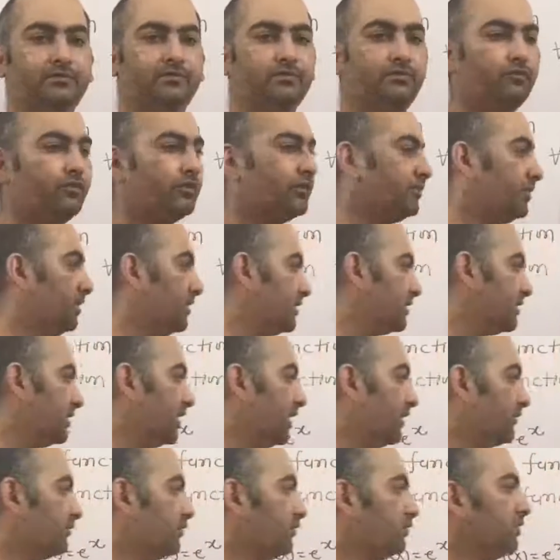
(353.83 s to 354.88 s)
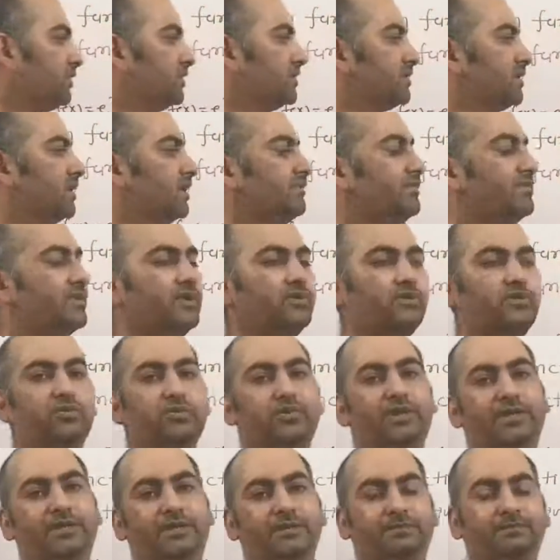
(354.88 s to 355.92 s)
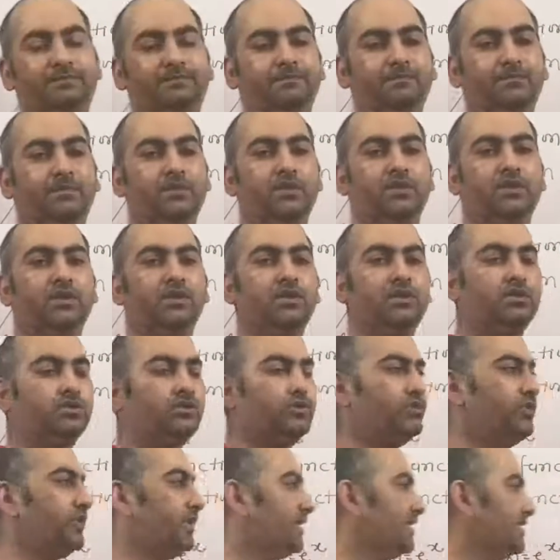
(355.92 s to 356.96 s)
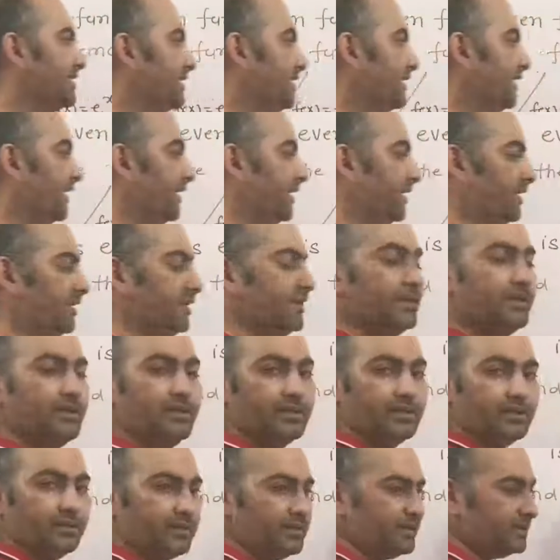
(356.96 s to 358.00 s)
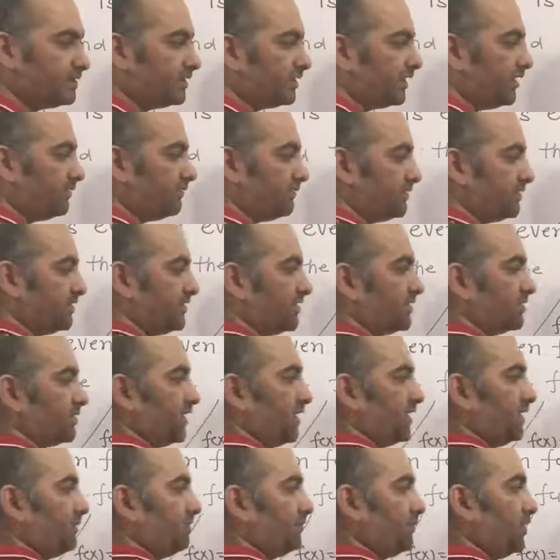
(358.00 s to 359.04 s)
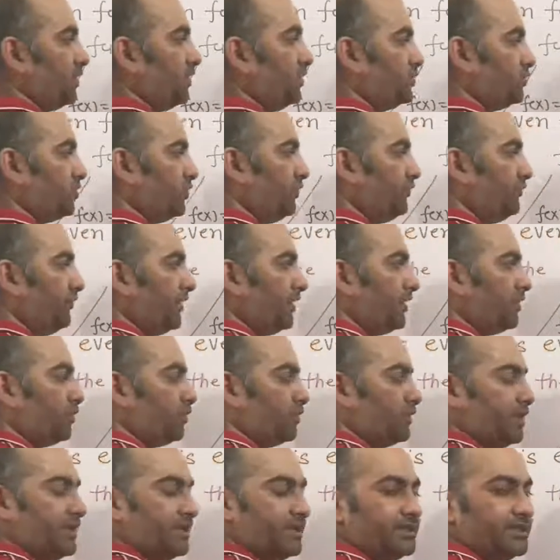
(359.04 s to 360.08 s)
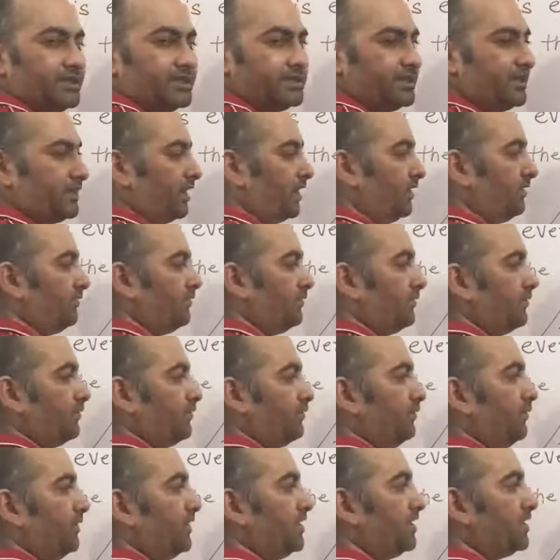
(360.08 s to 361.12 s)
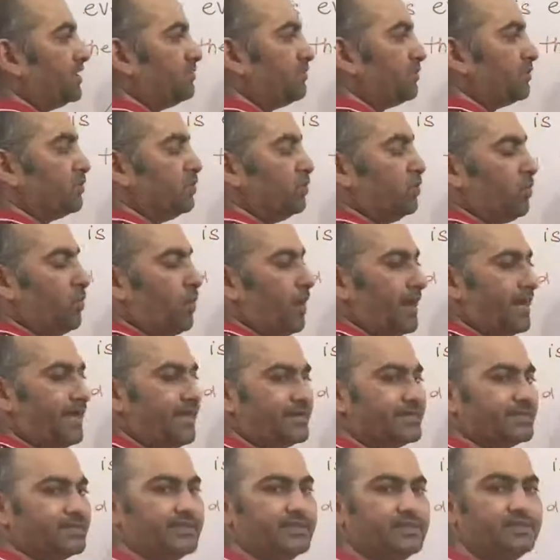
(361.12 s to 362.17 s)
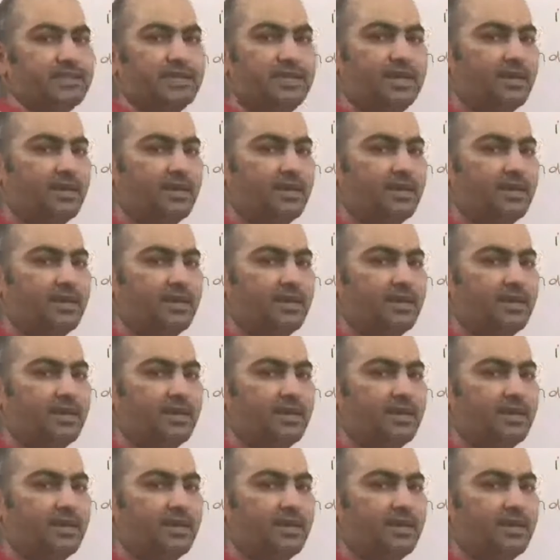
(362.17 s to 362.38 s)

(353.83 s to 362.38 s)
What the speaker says: From this graph to this graph, how to get. So you can see here, this graph is this side. So if I rotate this graph with respect to y-axis